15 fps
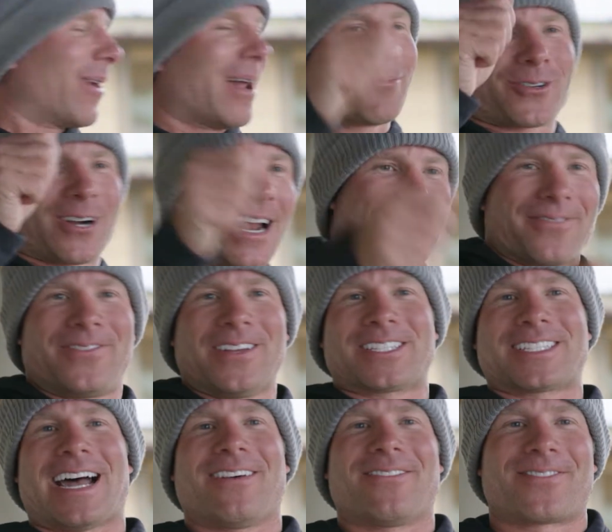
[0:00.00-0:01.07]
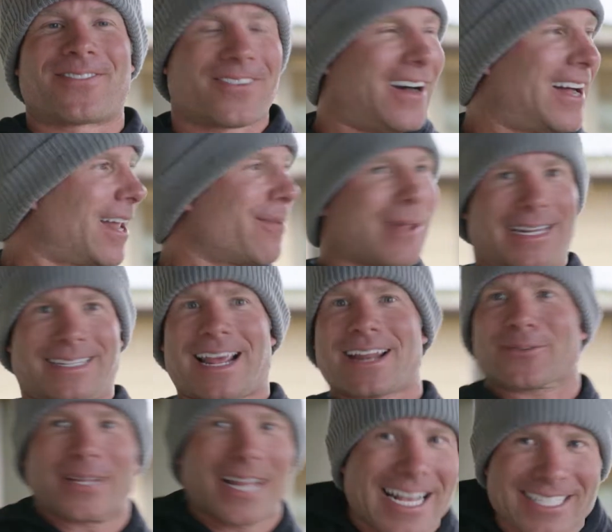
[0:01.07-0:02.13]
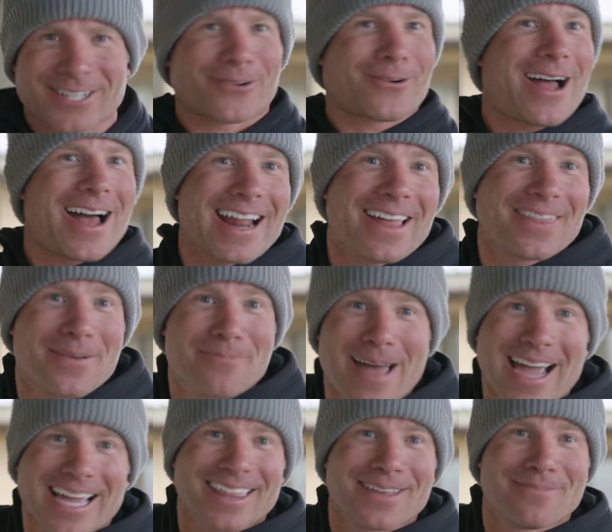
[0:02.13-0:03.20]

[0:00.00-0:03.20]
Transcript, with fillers: I'm trying to fish out in front. I'm like, Dennis, we lost a rod out the back of the